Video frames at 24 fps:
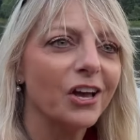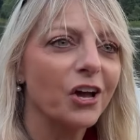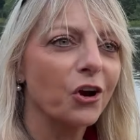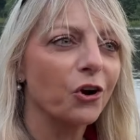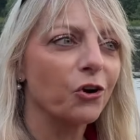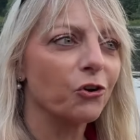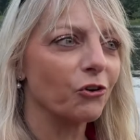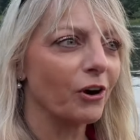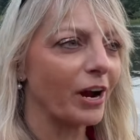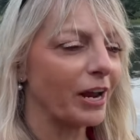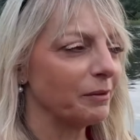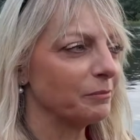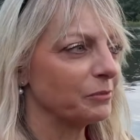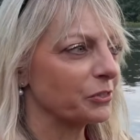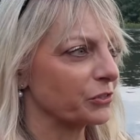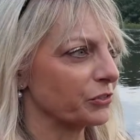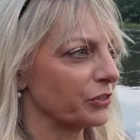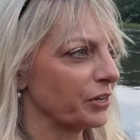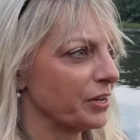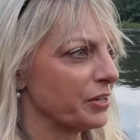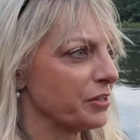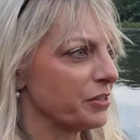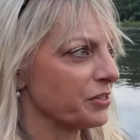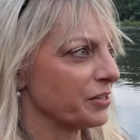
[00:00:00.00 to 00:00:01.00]
crimes or
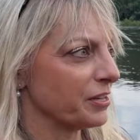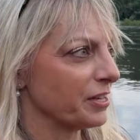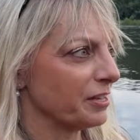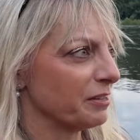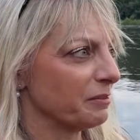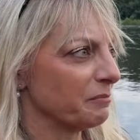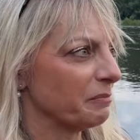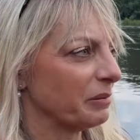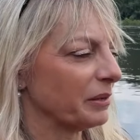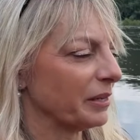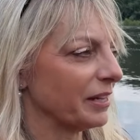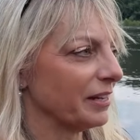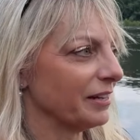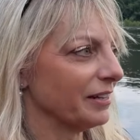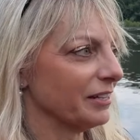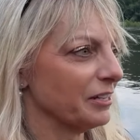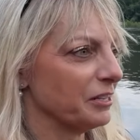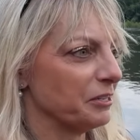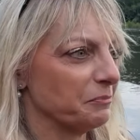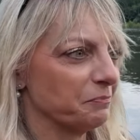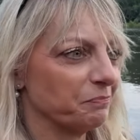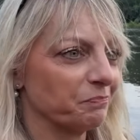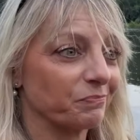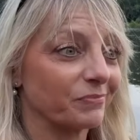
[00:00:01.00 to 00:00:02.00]
anything, but
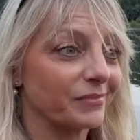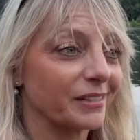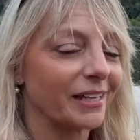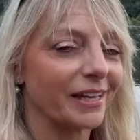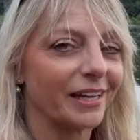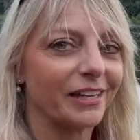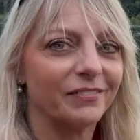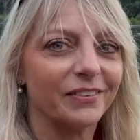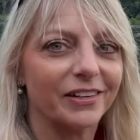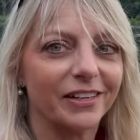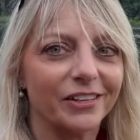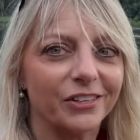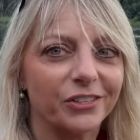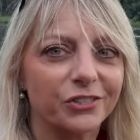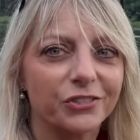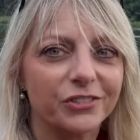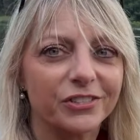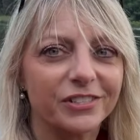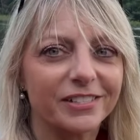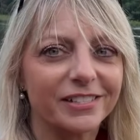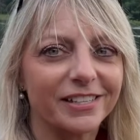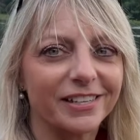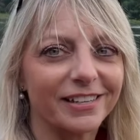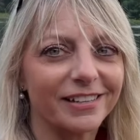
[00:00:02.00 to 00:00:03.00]
kind of an
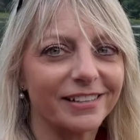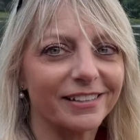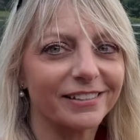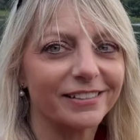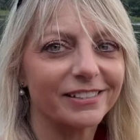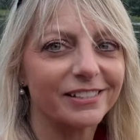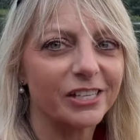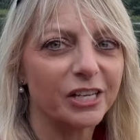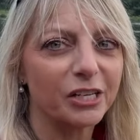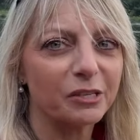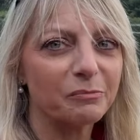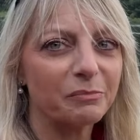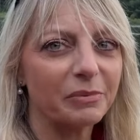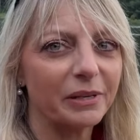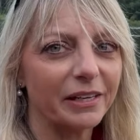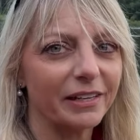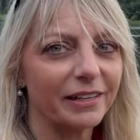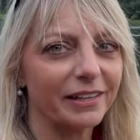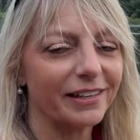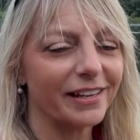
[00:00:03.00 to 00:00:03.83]
interesting tidbit.